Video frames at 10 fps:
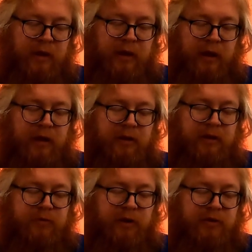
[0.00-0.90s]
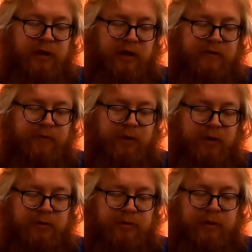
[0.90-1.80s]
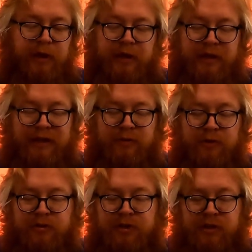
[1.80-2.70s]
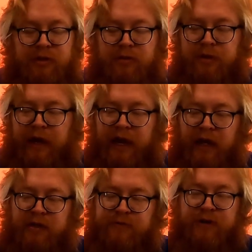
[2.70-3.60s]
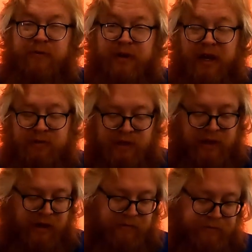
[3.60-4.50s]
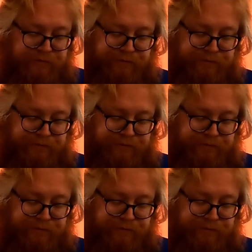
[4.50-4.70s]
And this one also has a few others. These ones are just little ads for different games that they have.